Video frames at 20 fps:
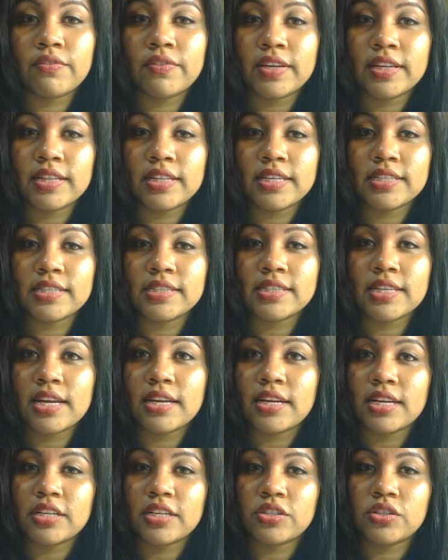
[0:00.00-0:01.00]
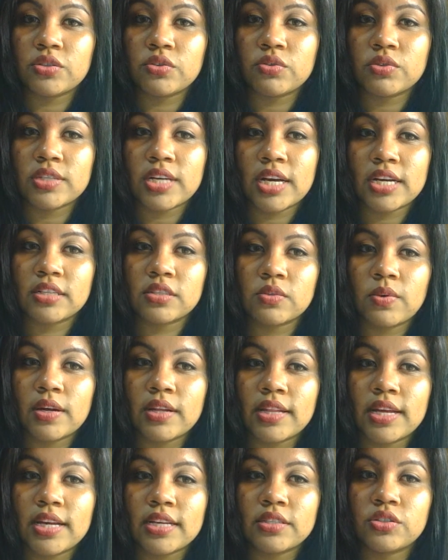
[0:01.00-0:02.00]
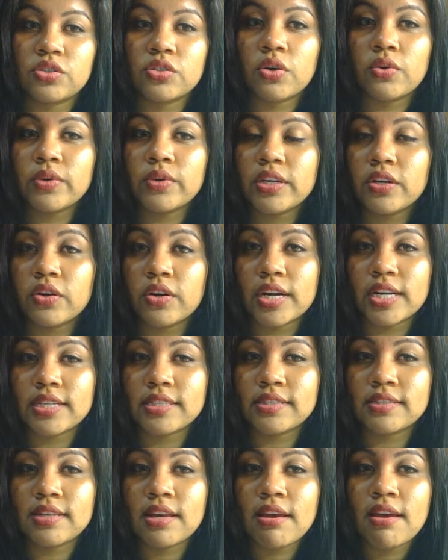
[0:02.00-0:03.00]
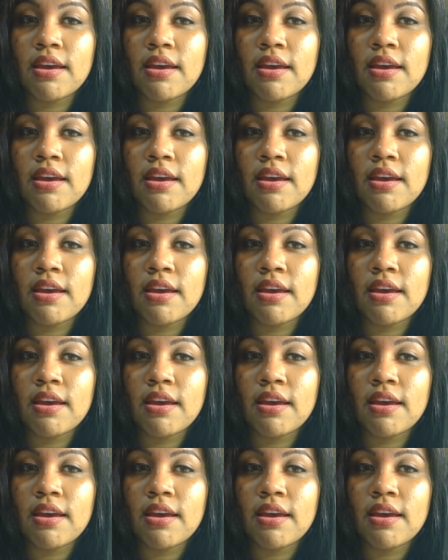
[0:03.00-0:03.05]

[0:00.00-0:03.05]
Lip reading: feelings, and issues, as well as showing grace